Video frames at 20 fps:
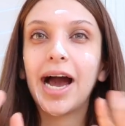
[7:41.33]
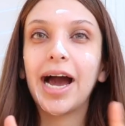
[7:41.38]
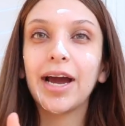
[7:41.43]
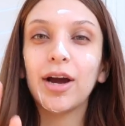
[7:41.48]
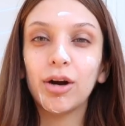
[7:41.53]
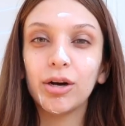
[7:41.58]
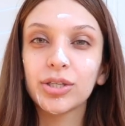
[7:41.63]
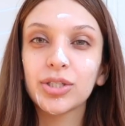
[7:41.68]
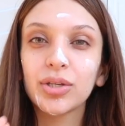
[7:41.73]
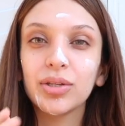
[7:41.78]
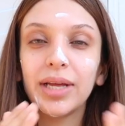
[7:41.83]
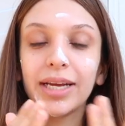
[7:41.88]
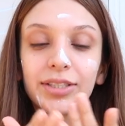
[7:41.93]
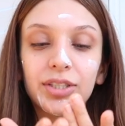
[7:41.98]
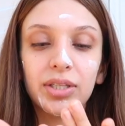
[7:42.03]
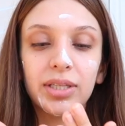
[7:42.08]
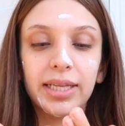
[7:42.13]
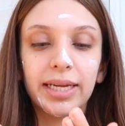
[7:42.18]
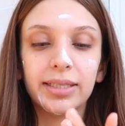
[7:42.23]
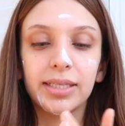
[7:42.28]
I also like
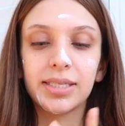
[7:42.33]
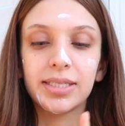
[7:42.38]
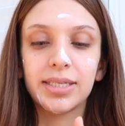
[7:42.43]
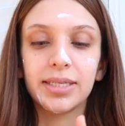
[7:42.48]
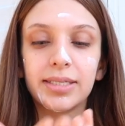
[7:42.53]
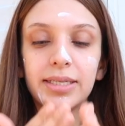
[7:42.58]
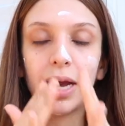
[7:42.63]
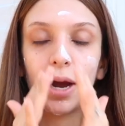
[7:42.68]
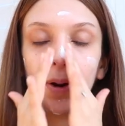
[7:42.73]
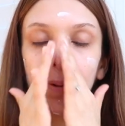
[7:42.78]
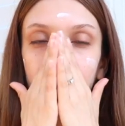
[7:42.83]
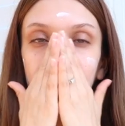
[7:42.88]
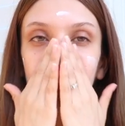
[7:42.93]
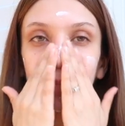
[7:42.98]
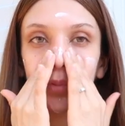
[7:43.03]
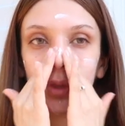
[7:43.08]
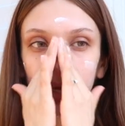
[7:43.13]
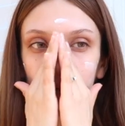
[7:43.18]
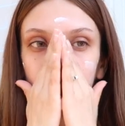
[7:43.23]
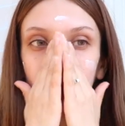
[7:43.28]
to let this sit down
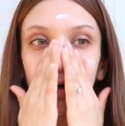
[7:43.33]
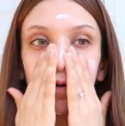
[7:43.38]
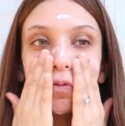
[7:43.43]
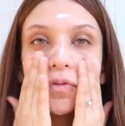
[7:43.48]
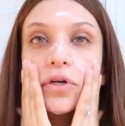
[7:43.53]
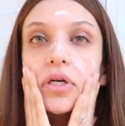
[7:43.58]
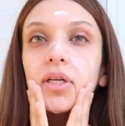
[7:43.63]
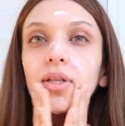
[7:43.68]
for